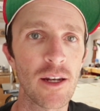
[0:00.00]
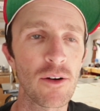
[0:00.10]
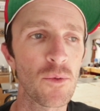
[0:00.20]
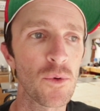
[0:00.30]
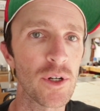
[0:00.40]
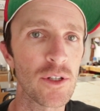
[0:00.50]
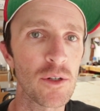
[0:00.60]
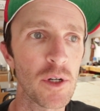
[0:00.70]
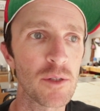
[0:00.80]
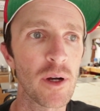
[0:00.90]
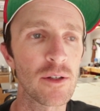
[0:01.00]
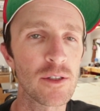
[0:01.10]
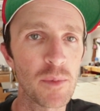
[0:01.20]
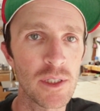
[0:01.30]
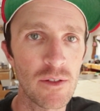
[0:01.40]
I don't worry too much about
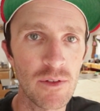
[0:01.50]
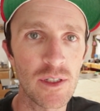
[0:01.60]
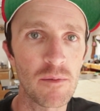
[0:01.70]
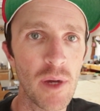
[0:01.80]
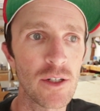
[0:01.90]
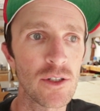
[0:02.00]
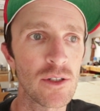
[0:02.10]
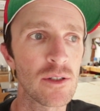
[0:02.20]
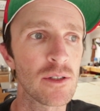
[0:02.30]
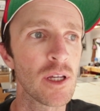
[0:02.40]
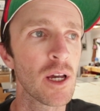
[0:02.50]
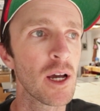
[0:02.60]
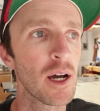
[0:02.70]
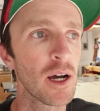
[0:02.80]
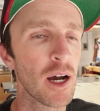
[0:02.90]
specific dimensions.
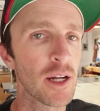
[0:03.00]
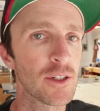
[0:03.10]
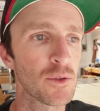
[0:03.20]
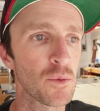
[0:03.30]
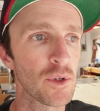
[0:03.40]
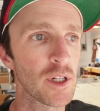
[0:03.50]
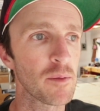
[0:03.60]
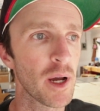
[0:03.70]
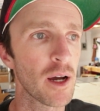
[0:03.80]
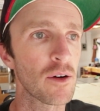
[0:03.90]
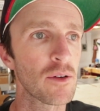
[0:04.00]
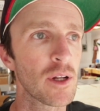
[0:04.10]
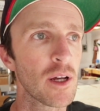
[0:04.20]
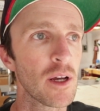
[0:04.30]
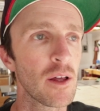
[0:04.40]
I just worry
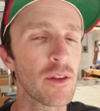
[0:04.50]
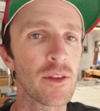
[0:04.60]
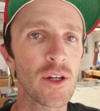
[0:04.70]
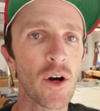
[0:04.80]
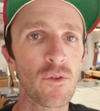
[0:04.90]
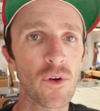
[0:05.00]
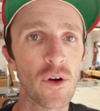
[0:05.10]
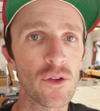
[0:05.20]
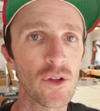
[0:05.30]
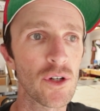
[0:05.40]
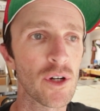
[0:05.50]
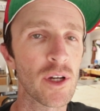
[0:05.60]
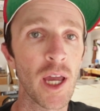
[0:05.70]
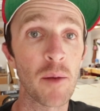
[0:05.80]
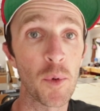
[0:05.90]
about the overall
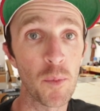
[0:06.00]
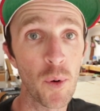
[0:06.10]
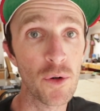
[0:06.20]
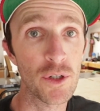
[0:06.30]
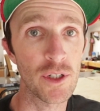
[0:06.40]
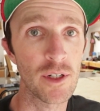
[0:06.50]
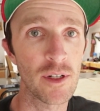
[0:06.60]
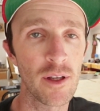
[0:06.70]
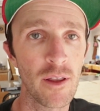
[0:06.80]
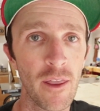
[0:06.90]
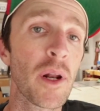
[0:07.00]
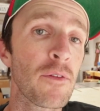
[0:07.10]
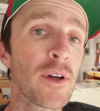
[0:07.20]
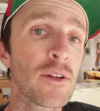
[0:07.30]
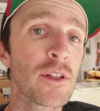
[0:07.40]
look and proportion. But I
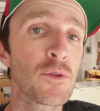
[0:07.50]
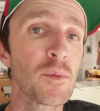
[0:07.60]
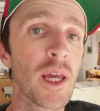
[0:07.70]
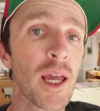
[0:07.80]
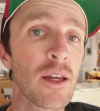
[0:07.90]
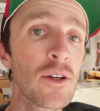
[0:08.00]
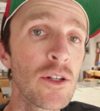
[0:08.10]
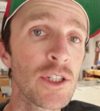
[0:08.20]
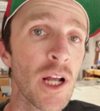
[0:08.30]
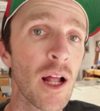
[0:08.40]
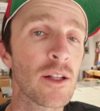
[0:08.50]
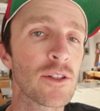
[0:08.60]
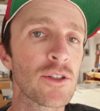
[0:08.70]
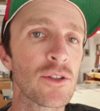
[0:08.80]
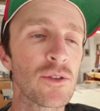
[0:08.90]
figured this would be a good
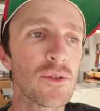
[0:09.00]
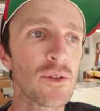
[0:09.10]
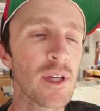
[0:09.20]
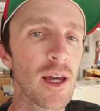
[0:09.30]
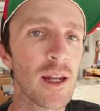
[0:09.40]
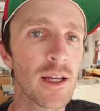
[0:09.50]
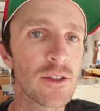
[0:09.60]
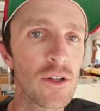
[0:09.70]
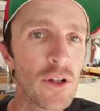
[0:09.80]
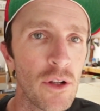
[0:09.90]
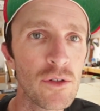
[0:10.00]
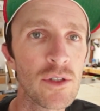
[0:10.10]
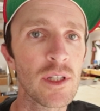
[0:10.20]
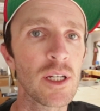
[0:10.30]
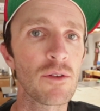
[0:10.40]
challenge to get as close
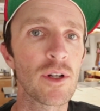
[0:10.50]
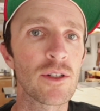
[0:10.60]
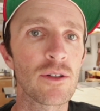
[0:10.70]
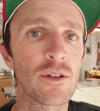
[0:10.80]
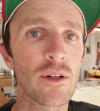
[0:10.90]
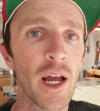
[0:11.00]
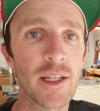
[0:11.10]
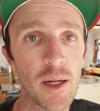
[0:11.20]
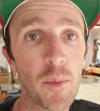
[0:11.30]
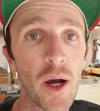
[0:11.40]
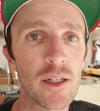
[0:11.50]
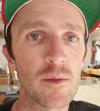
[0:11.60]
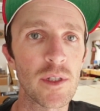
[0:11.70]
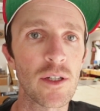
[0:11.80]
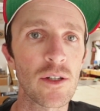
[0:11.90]
to the original as I
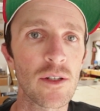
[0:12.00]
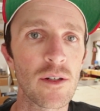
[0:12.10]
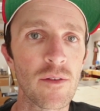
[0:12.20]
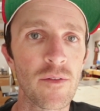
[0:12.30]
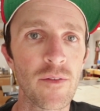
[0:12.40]
possibly could.